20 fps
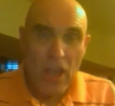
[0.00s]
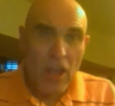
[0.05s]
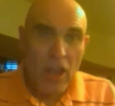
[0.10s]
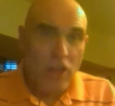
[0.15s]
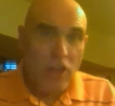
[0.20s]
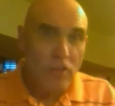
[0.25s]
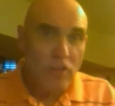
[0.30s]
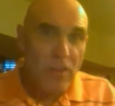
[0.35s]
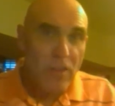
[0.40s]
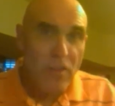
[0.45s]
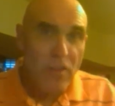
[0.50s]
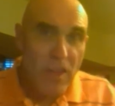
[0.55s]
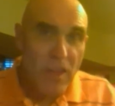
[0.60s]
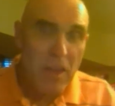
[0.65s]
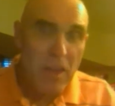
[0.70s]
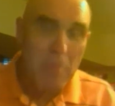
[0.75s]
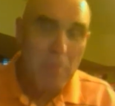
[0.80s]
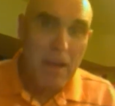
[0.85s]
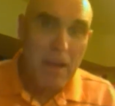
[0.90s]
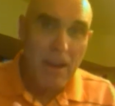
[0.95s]
So if you think
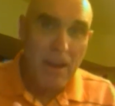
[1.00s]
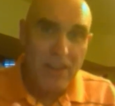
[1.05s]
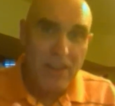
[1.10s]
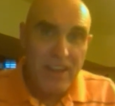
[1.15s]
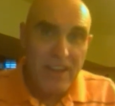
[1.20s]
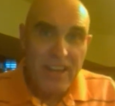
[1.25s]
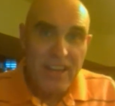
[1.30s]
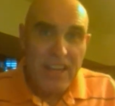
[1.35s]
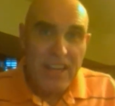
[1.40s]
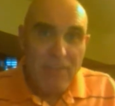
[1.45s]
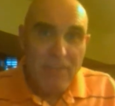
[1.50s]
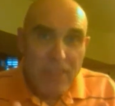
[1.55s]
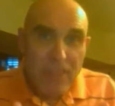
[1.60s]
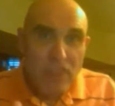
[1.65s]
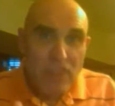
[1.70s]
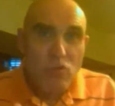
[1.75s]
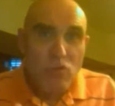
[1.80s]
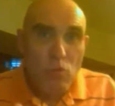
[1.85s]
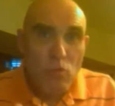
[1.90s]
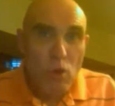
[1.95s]
about it, if
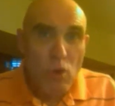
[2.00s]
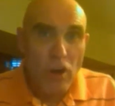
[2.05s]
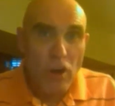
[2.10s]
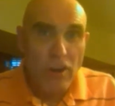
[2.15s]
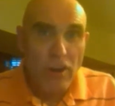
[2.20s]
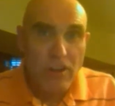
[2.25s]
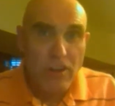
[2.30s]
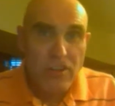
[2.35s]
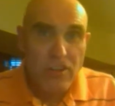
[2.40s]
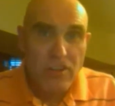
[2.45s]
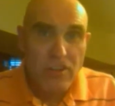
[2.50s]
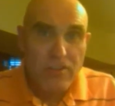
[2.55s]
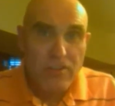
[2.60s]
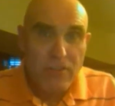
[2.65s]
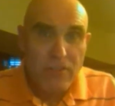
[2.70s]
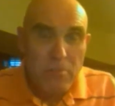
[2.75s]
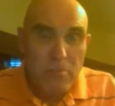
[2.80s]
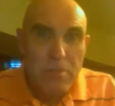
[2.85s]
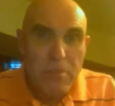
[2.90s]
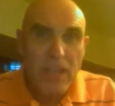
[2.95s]
this works
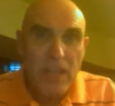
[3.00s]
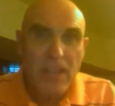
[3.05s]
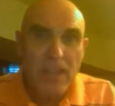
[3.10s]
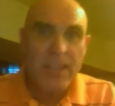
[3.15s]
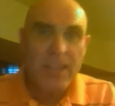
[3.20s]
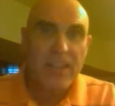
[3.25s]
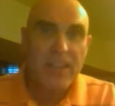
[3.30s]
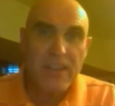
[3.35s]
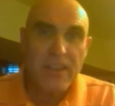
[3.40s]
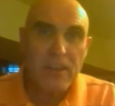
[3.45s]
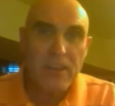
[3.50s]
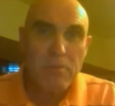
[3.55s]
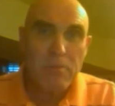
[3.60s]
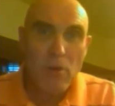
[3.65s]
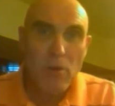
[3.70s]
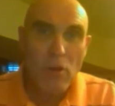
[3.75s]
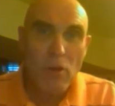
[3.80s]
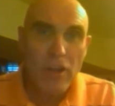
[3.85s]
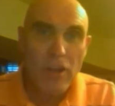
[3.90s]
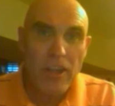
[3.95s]
for building and
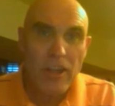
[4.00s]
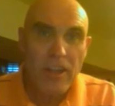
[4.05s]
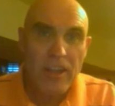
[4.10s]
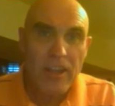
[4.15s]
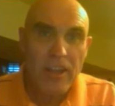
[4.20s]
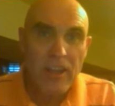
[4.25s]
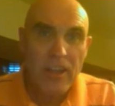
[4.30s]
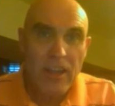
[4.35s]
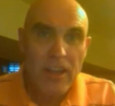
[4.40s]
deploying